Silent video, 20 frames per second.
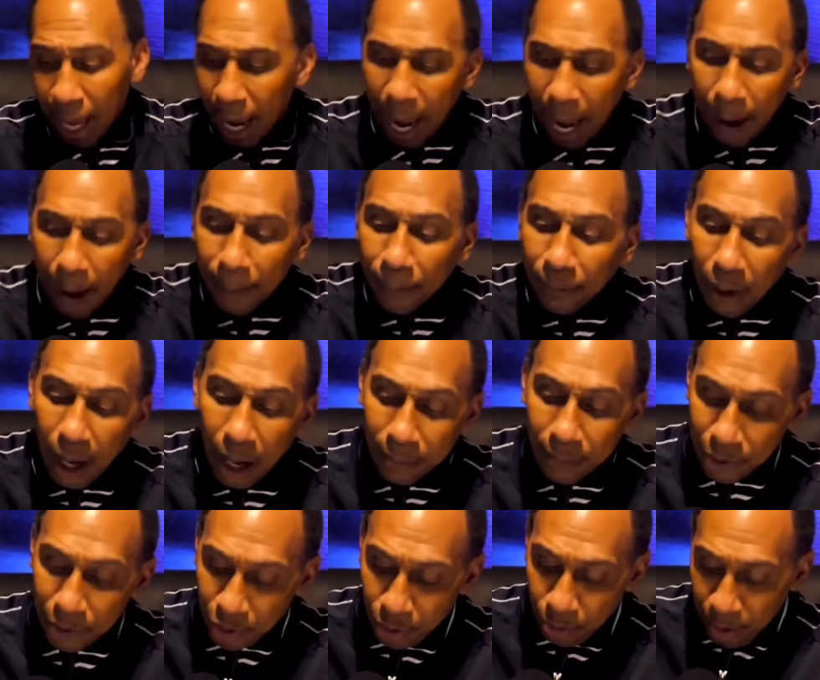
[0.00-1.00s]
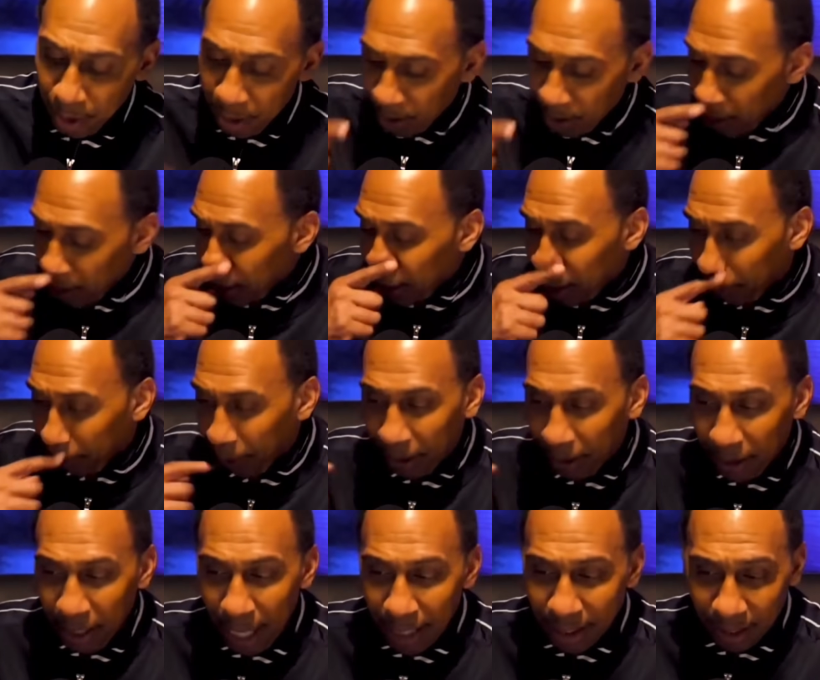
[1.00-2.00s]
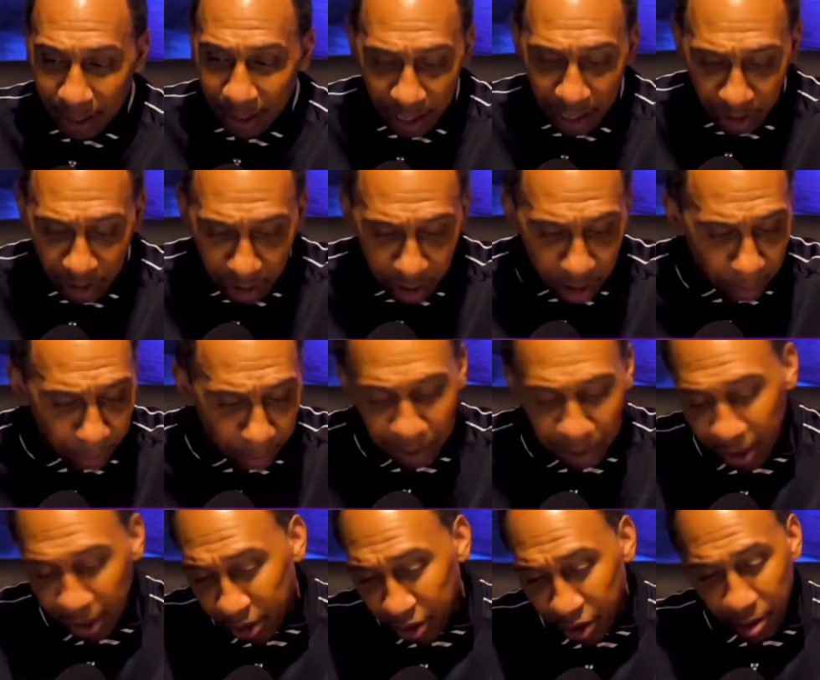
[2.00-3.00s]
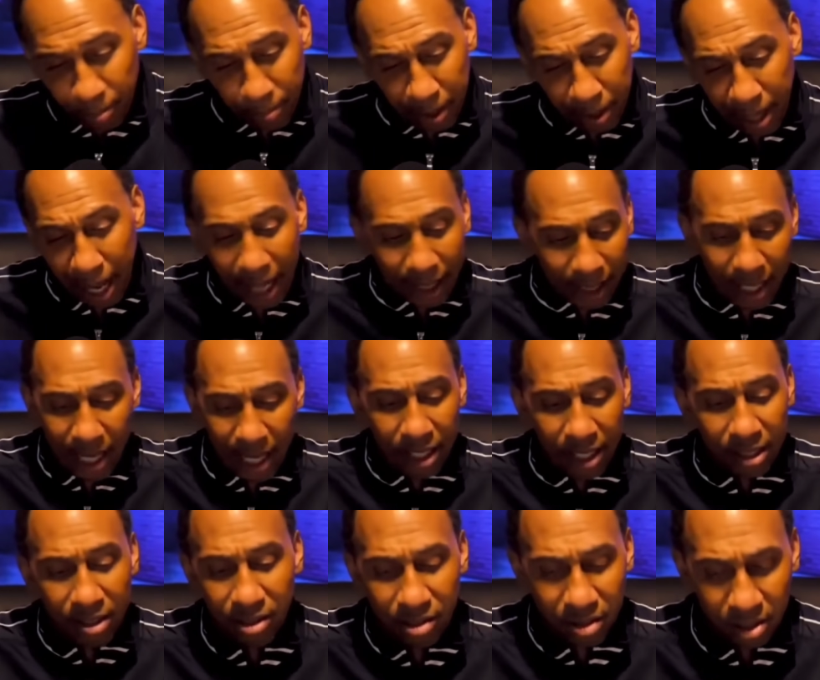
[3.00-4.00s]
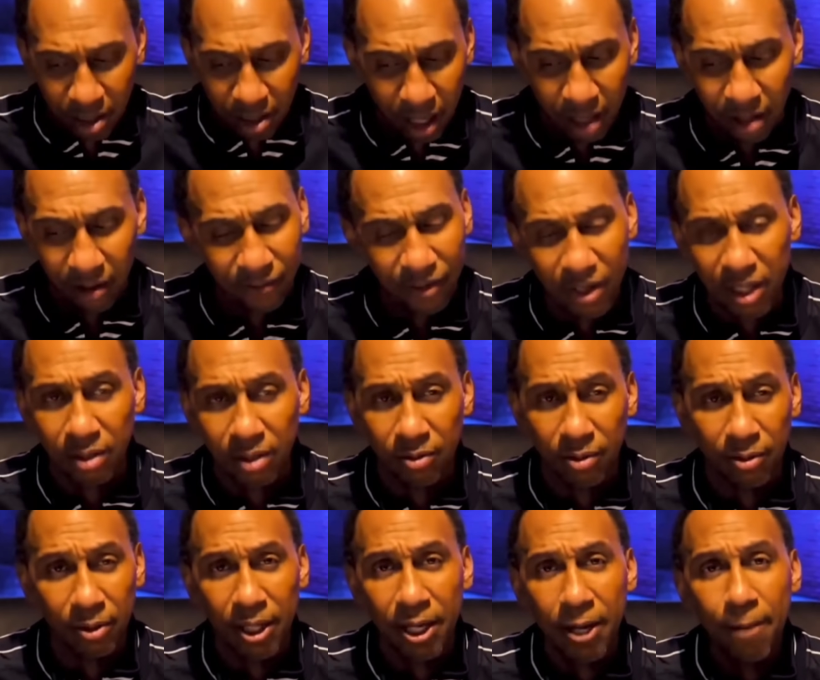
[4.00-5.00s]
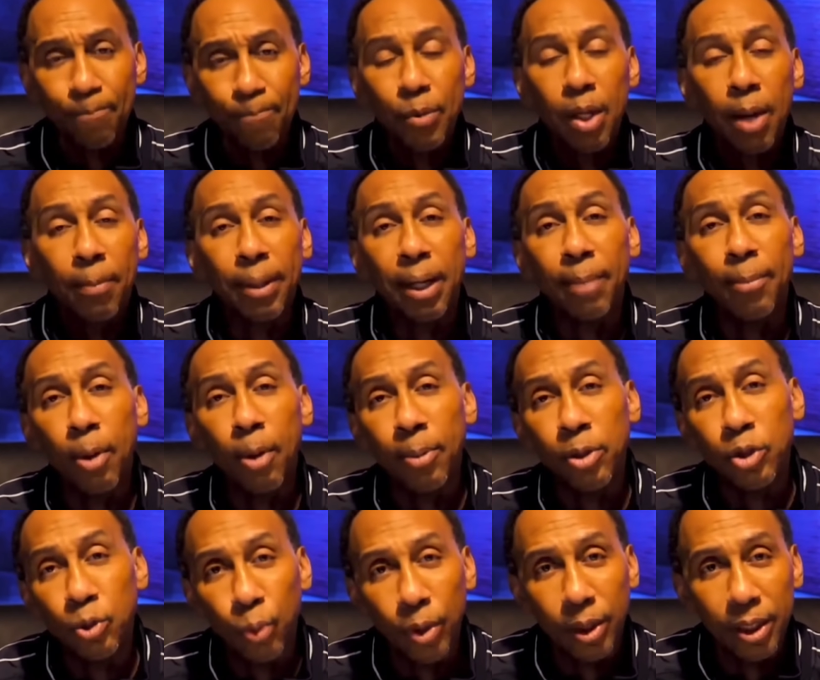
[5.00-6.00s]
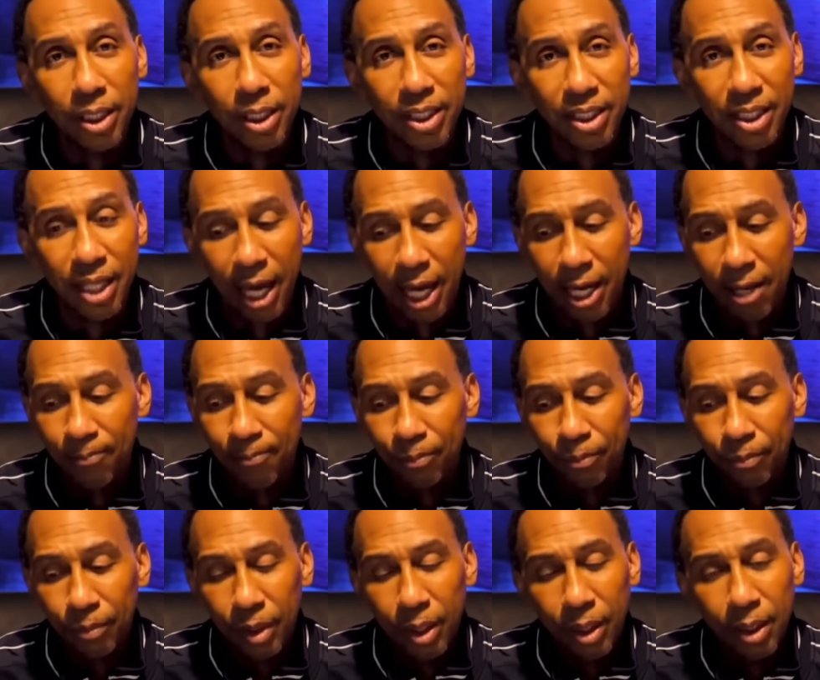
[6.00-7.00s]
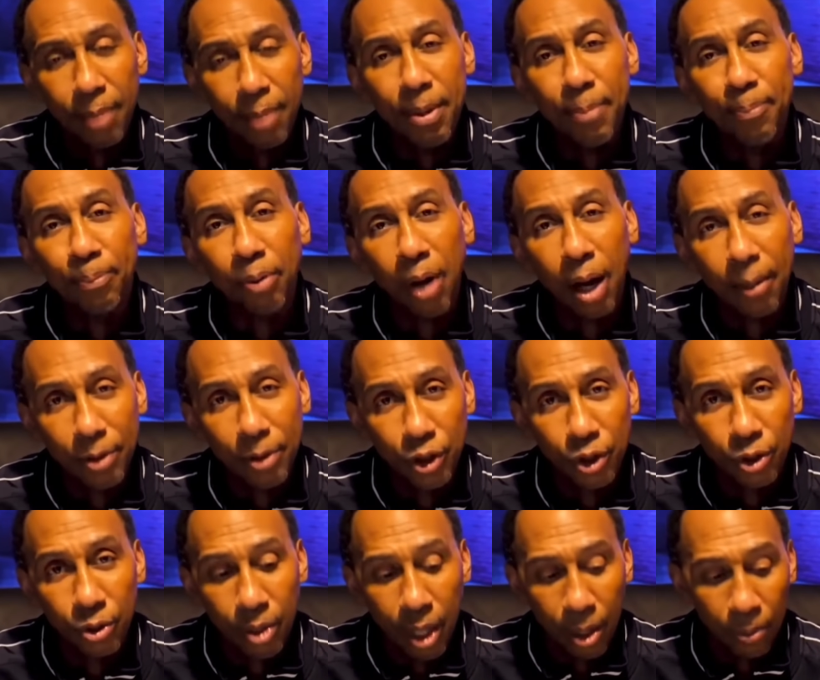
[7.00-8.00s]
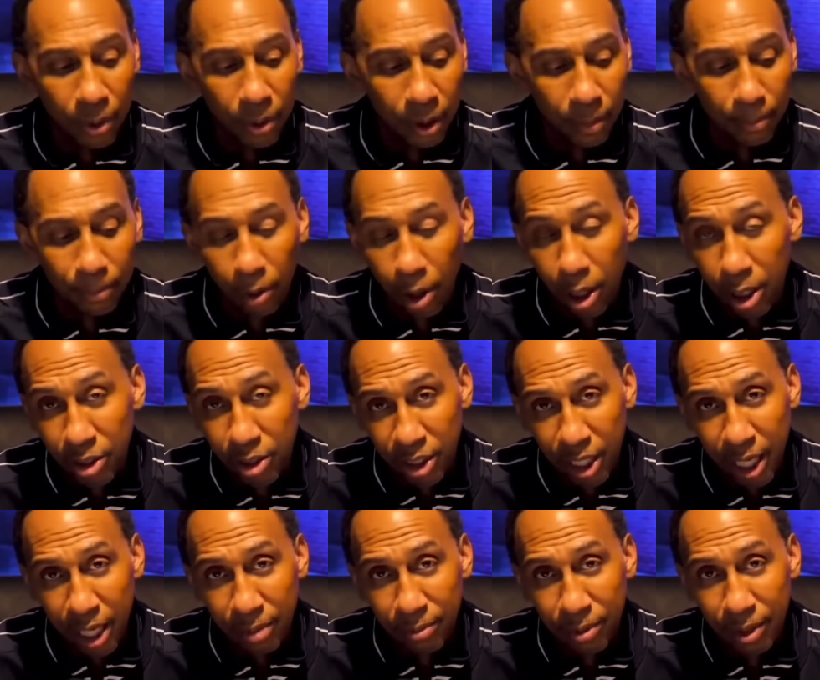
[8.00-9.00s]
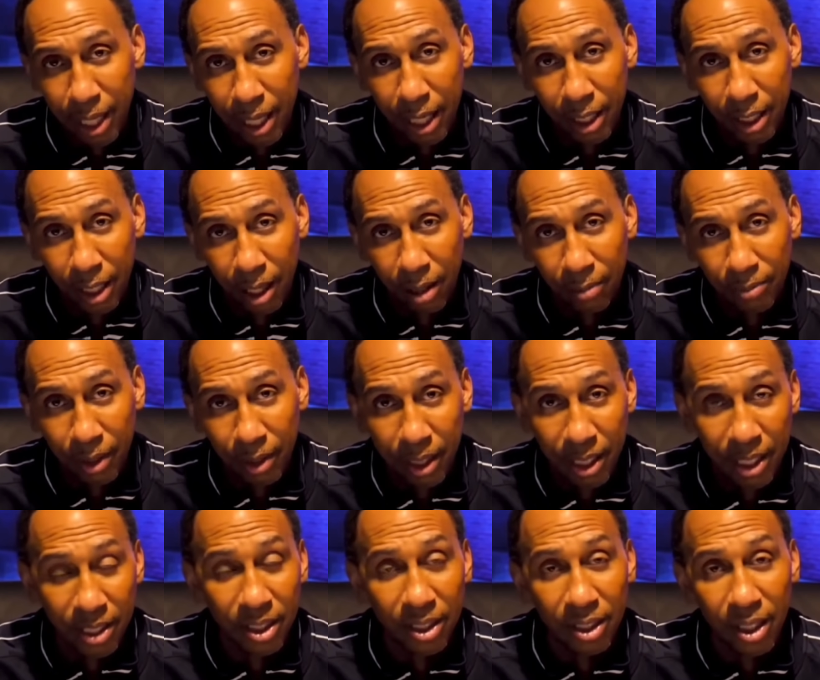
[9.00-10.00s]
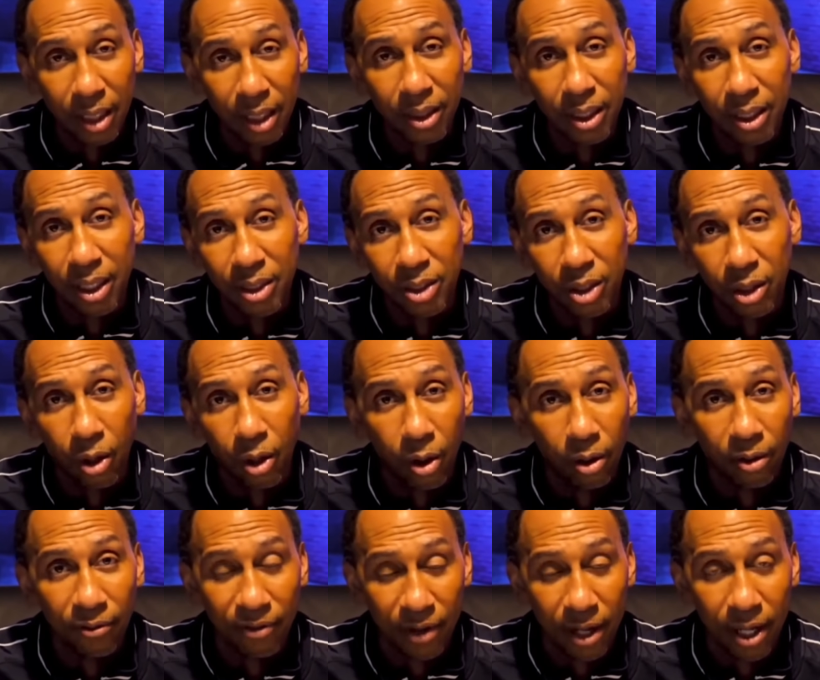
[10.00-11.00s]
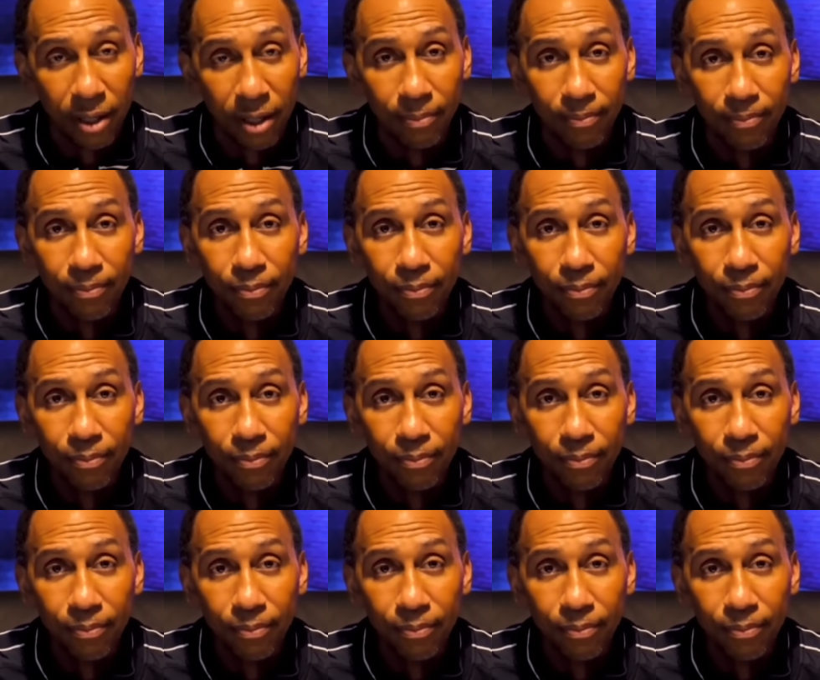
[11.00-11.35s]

I promise you this, and it's a prognostication, it's a prediction, but I can't say definitively, but I'm almost willing to say, let me promise you that when LeBron James Day comes and he's inducted into the Hall of Fame,